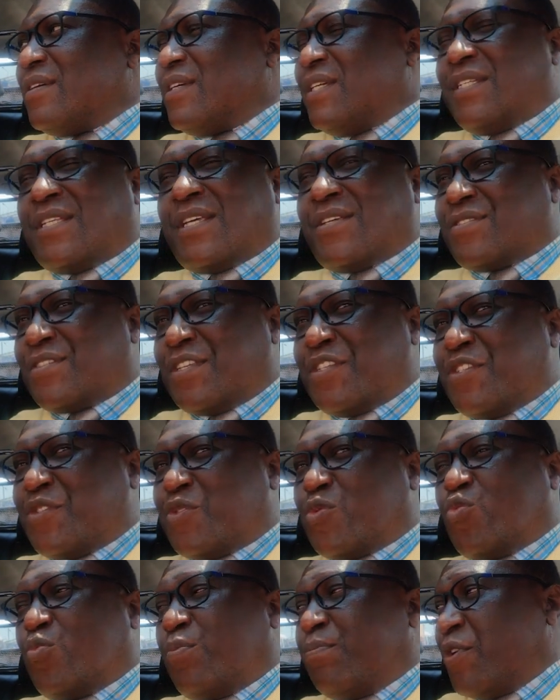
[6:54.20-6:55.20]
He does these
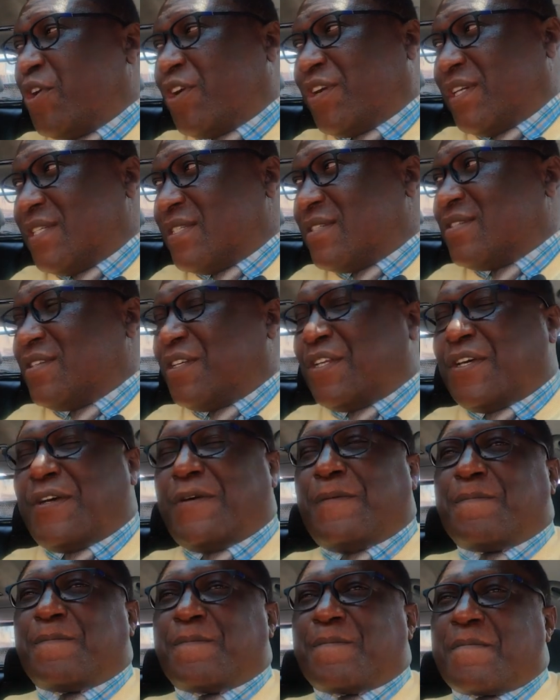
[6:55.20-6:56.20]
burgers, you know.
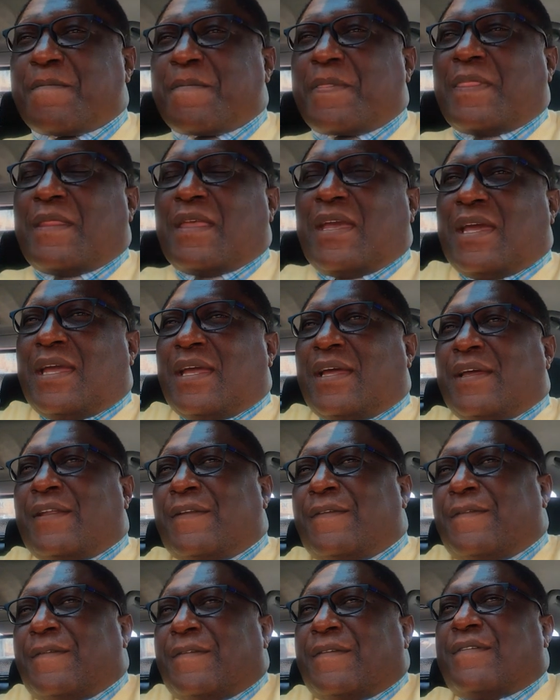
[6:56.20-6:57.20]

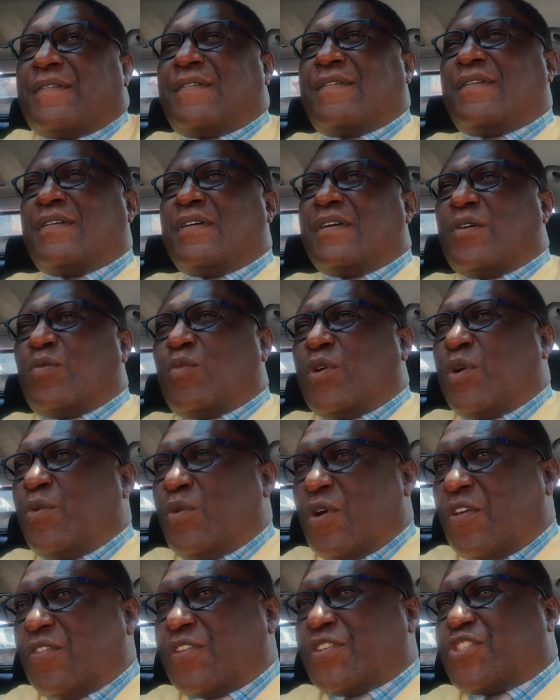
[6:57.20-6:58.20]
And we were
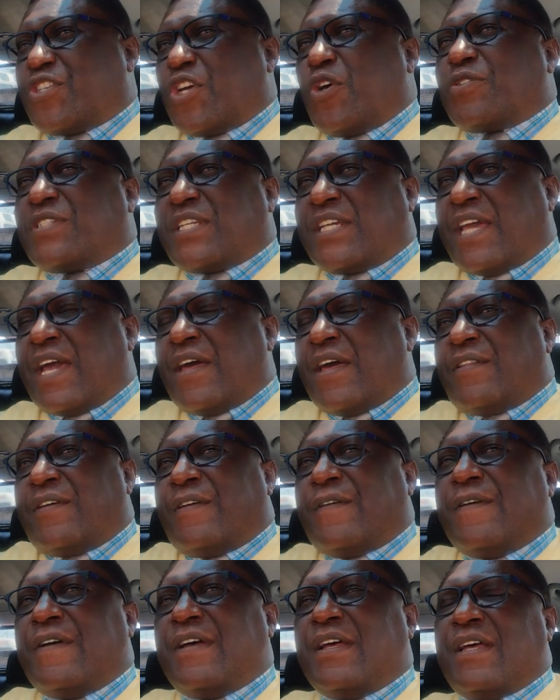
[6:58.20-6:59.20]
on the show together.
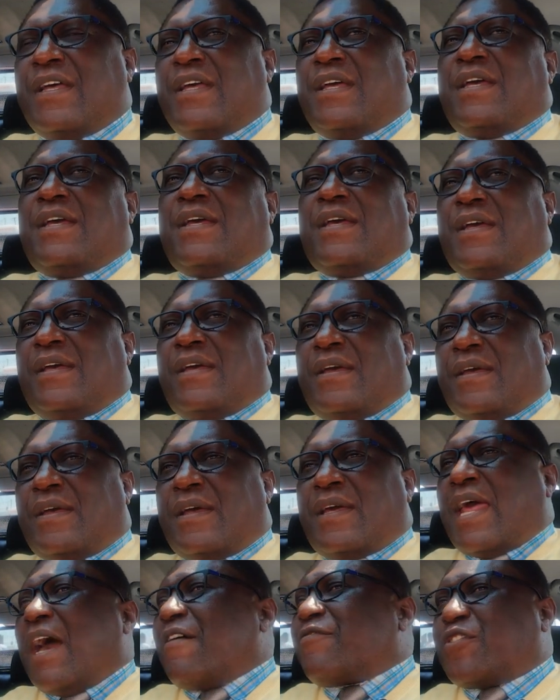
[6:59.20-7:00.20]

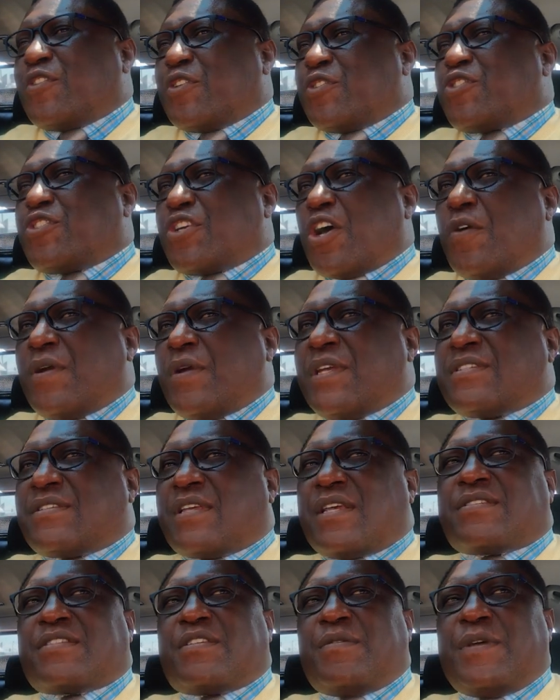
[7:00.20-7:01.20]
And after the show, he
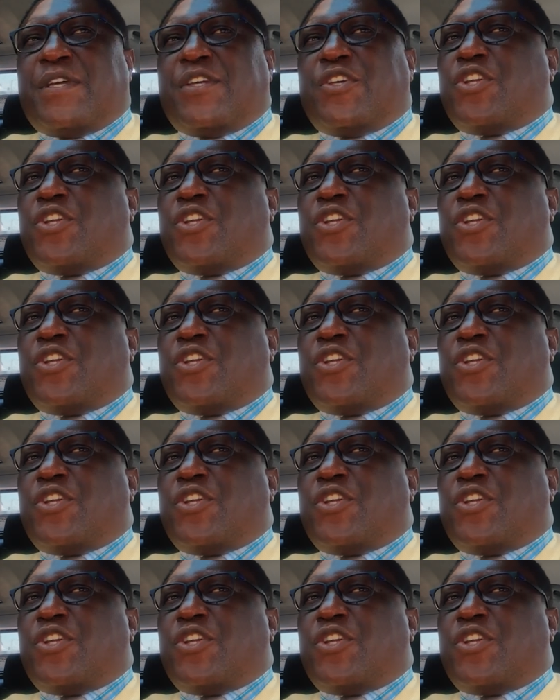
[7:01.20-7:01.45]
says to me, you